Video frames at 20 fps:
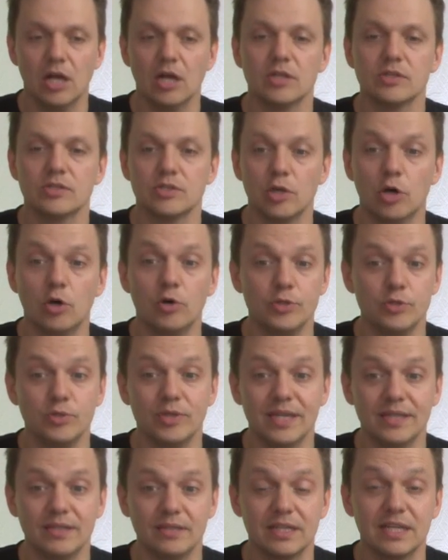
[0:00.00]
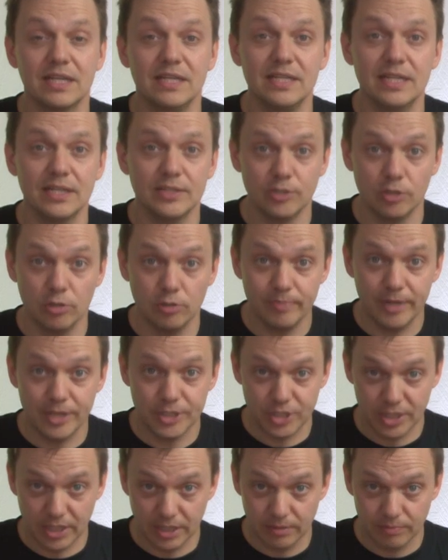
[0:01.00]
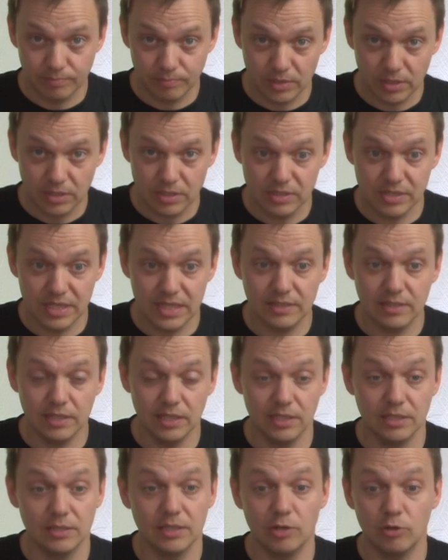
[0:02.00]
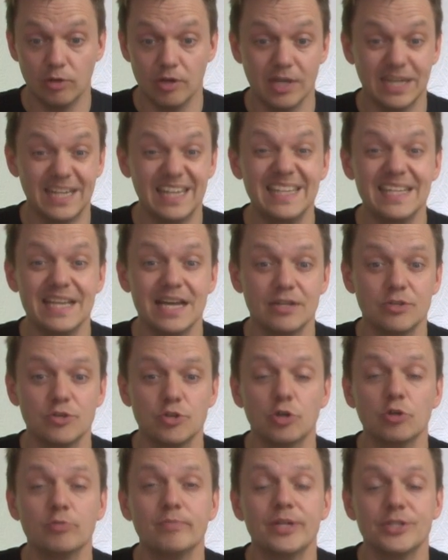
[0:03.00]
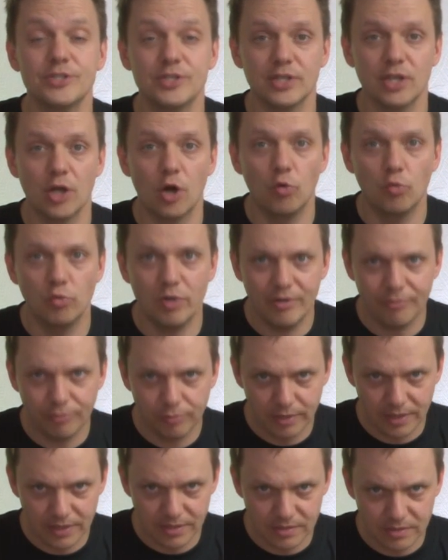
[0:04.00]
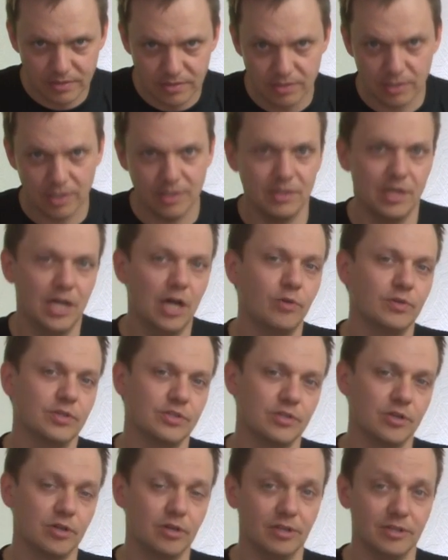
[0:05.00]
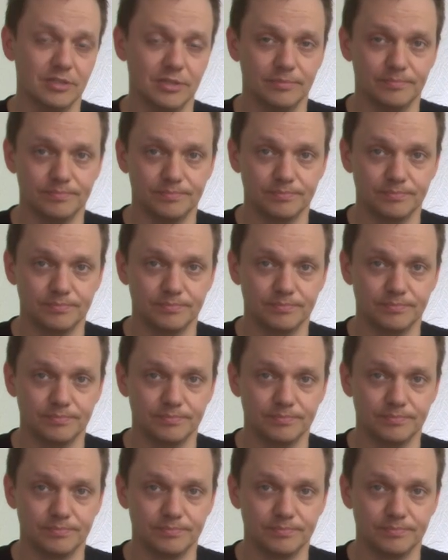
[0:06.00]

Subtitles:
so you get a clear tone matching signal, or a clear tone matching reference, how it is called.